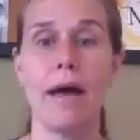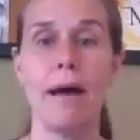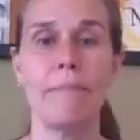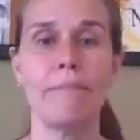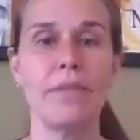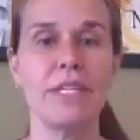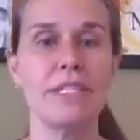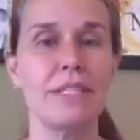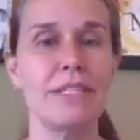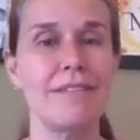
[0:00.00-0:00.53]

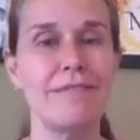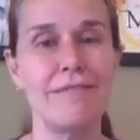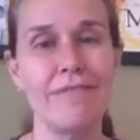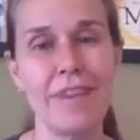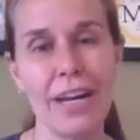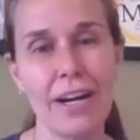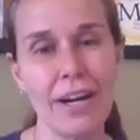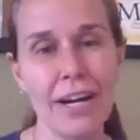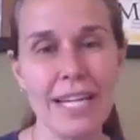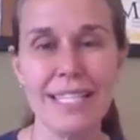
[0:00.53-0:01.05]
This is a
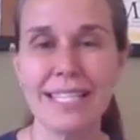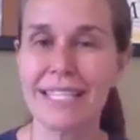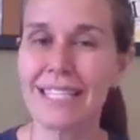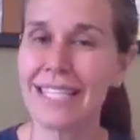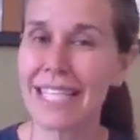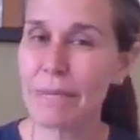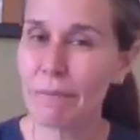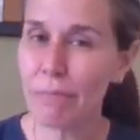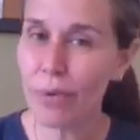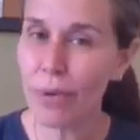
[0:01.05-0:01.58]
very
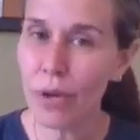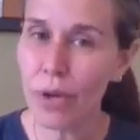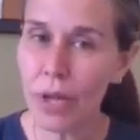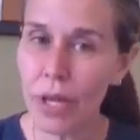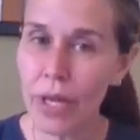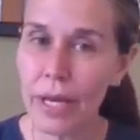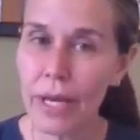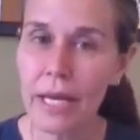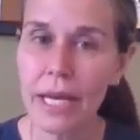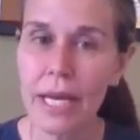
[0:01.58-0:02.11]

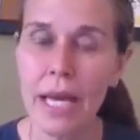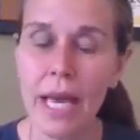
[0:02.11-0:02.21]
simple